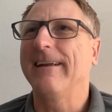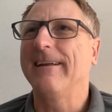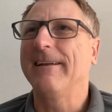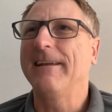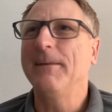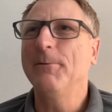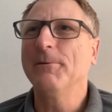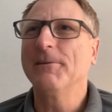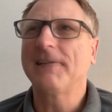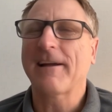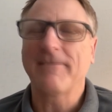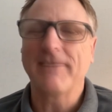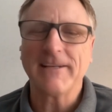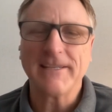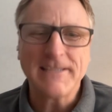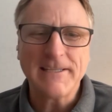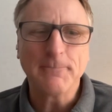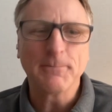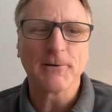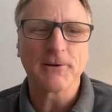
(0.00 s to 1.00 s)
and he was having
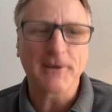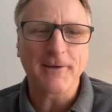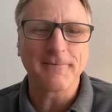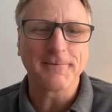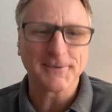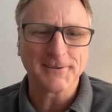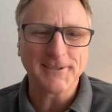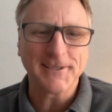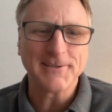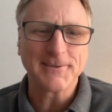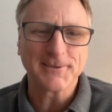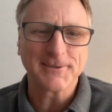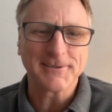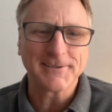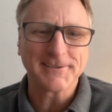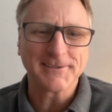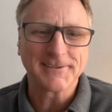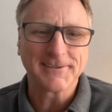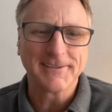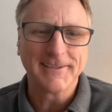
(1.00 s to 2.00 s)
deeper
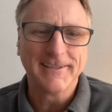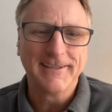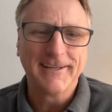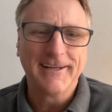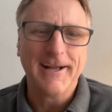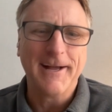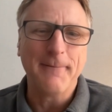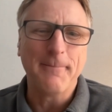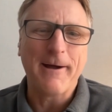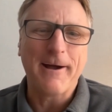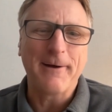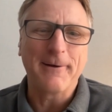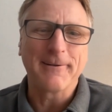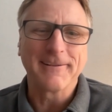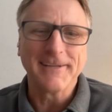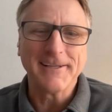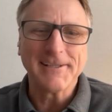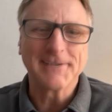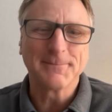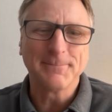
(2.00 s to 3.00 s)
conversations about
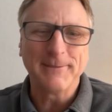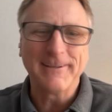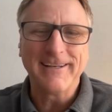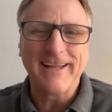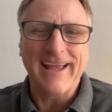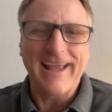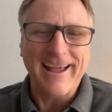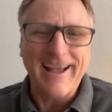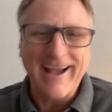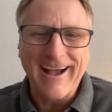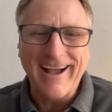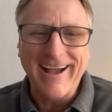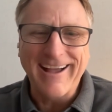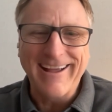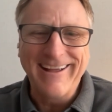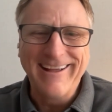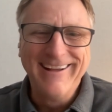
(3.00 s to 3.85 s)
Lisp and AI